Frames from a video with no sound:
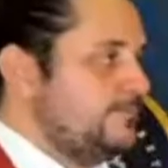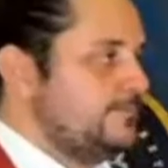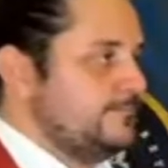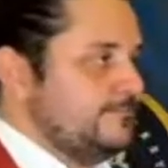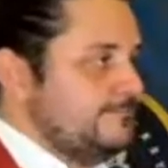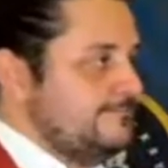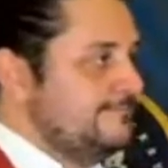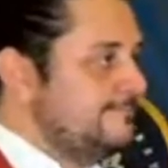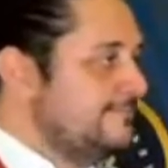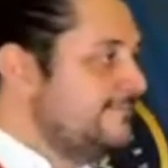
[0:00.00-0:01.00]

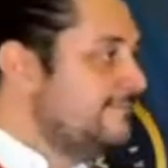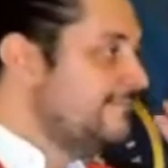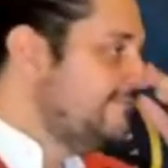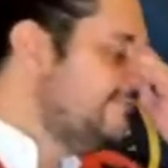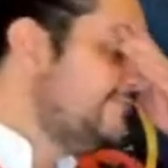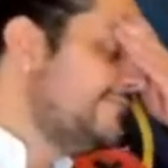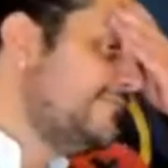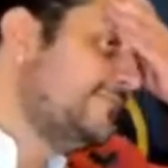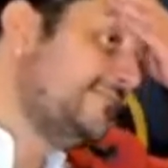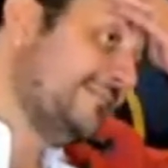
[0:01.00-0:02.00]

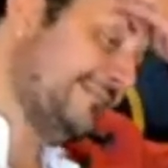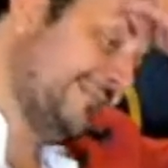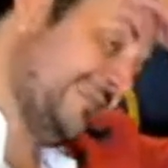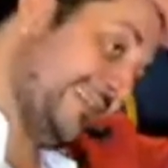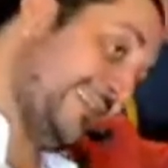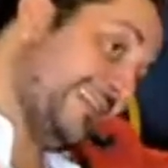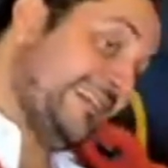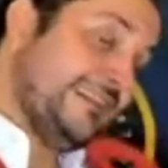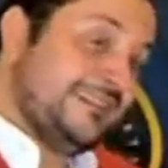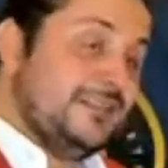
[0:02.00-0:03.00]

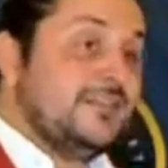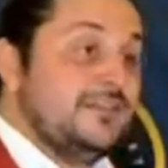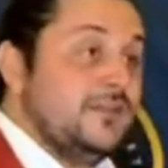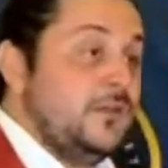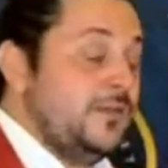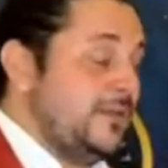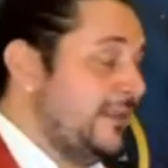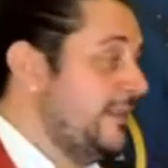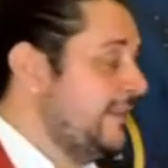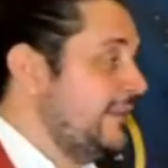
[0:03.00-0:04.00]

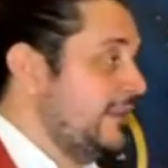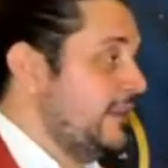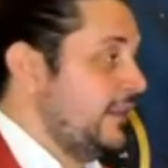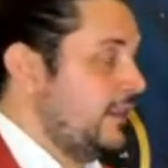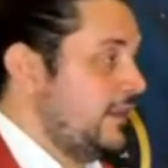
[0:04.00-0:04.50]
The person shown says nothing.